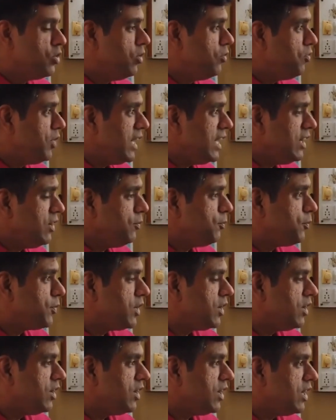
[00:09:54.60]
You'll
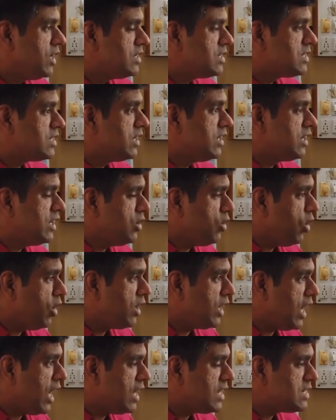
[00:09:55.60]
find in certain
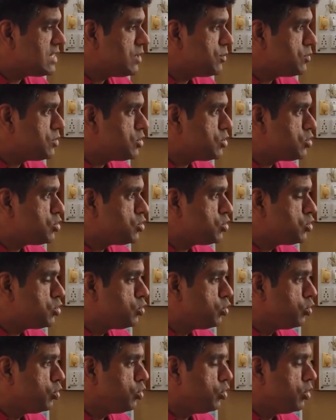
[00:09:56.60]
organisms,
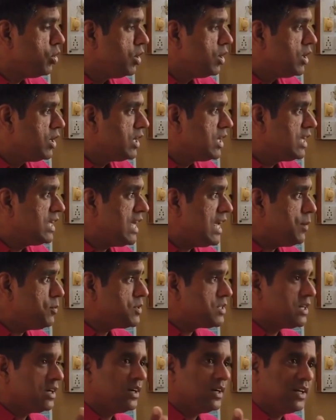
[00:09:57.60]
to
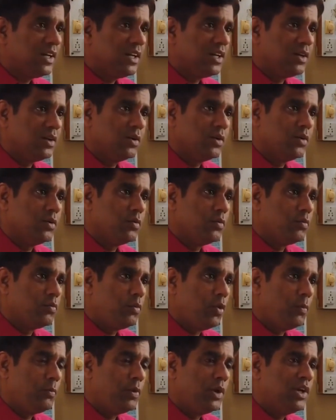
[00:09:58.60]
keep certain
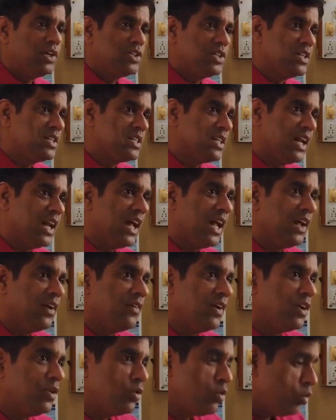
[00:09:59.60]
populations
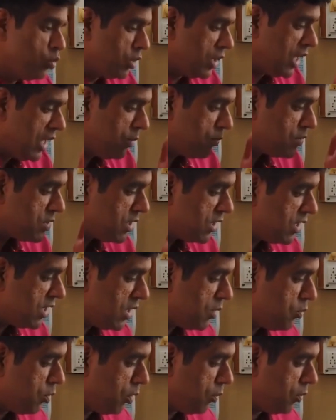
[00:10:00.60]
alive and to keep
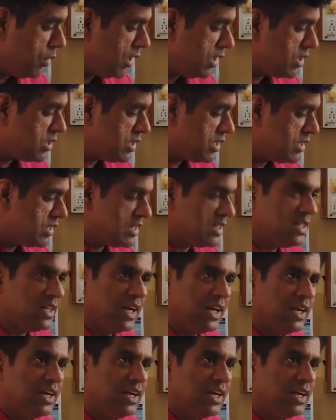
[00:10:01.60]
certain populations